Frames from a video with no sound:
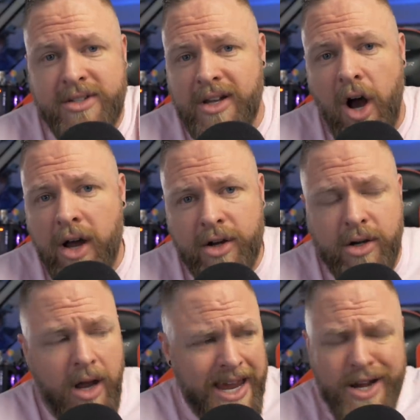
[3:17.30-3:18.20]
is an
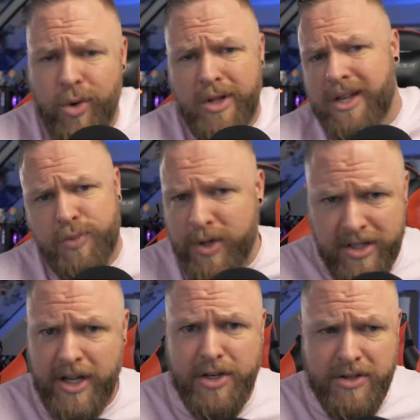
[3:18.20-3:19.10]
honor equally as
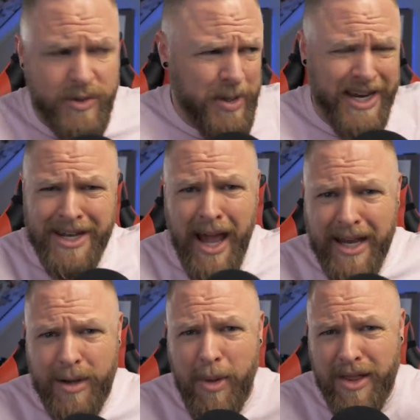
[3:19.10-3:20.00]
prestigious as being
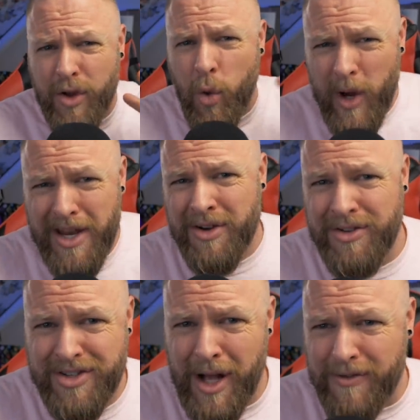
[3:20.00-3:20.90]
knighted by the Queen
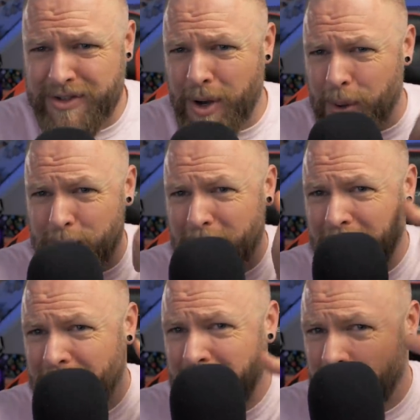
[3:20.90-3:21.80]
herself. So
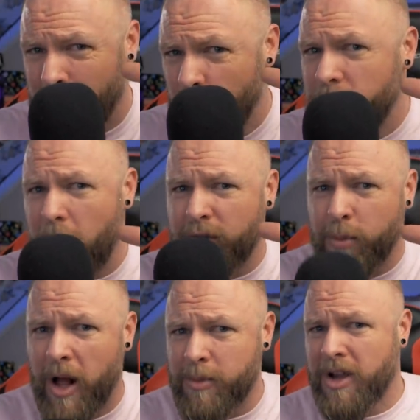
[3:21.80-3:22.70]
move over,
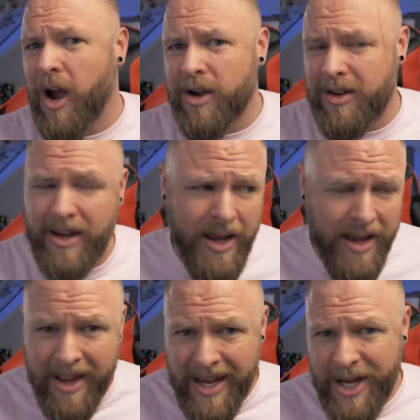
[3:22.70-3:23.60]
Paul McCartney.
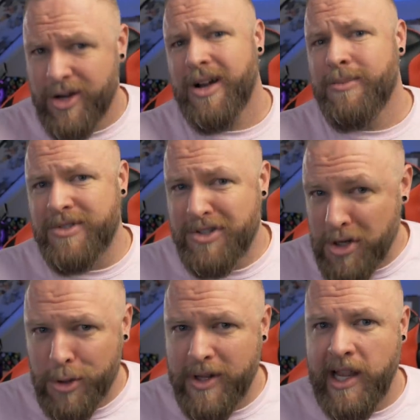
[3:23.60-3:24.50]
Here comes
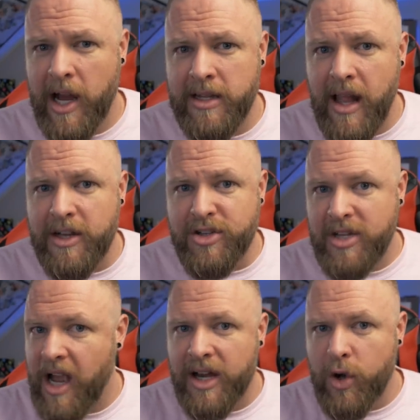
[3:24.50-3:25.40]
Sir Leon Lush,
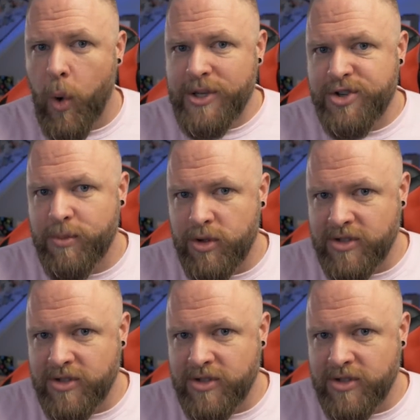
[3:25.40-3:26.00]
the unquenchable